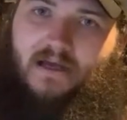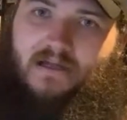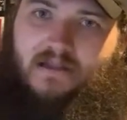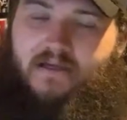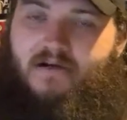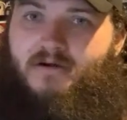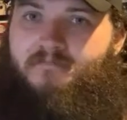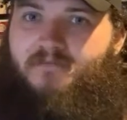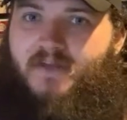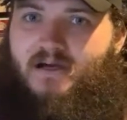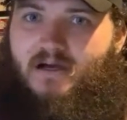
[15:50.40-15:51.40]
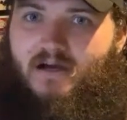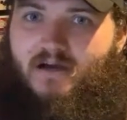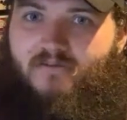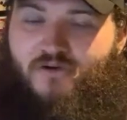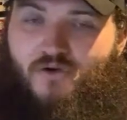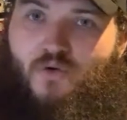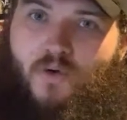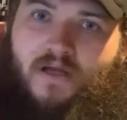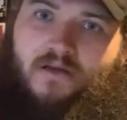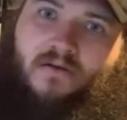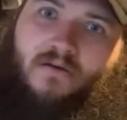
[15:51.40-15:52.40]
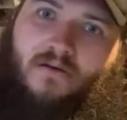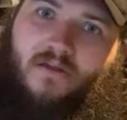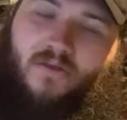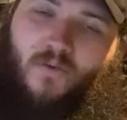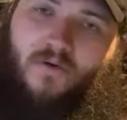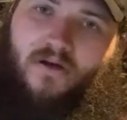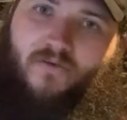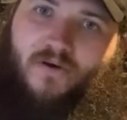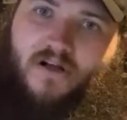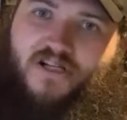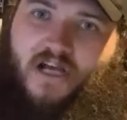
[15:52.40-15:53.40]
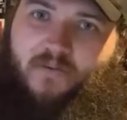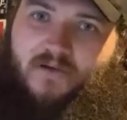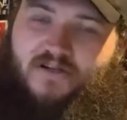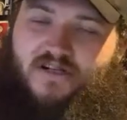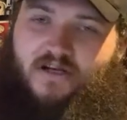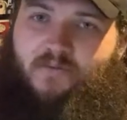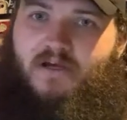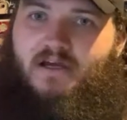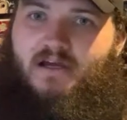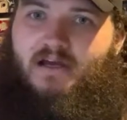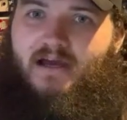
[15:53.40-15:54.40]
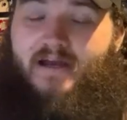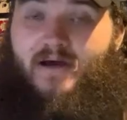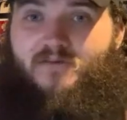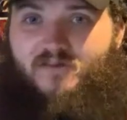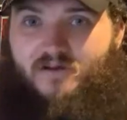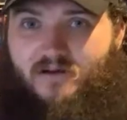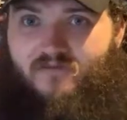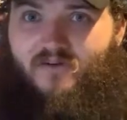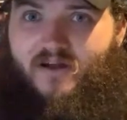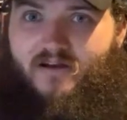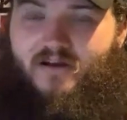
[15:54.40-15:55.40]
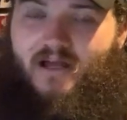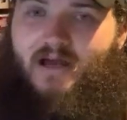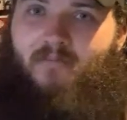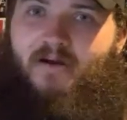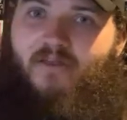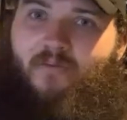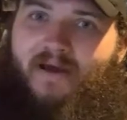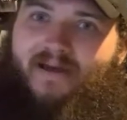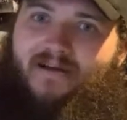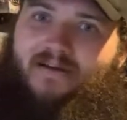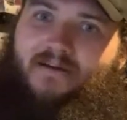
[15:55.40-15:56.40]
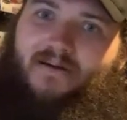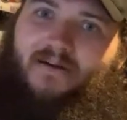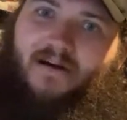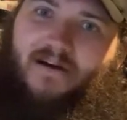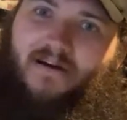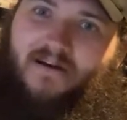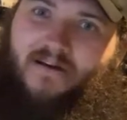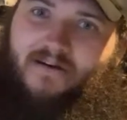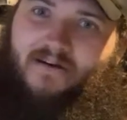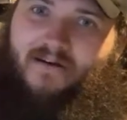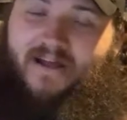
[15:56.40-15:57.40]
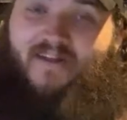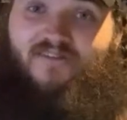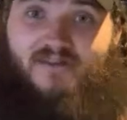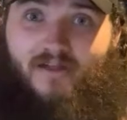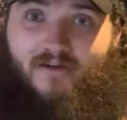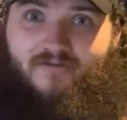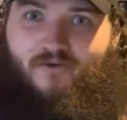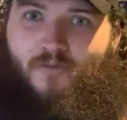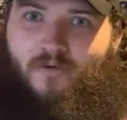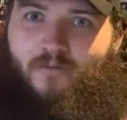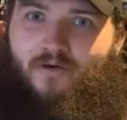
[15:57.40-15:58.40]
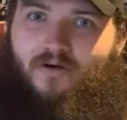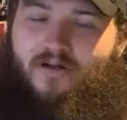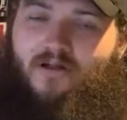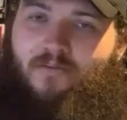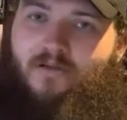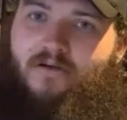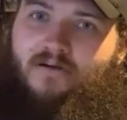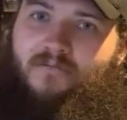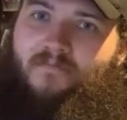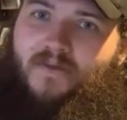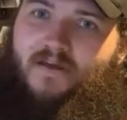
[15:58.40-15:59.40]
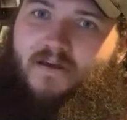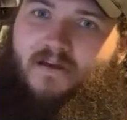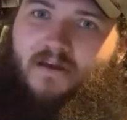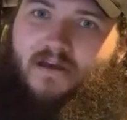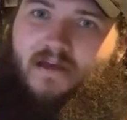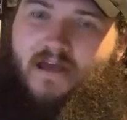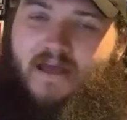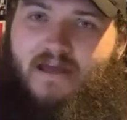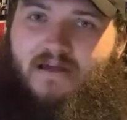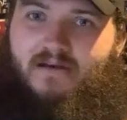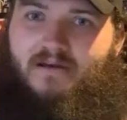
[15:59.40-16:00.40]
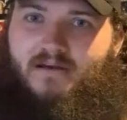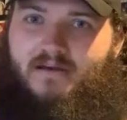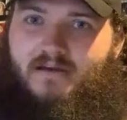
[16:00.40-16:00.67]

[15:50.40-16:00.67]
leader, to win the World Heavyweight Championship. Now he's going to defend it at Money in the Bank against another former Bullet Club leader. In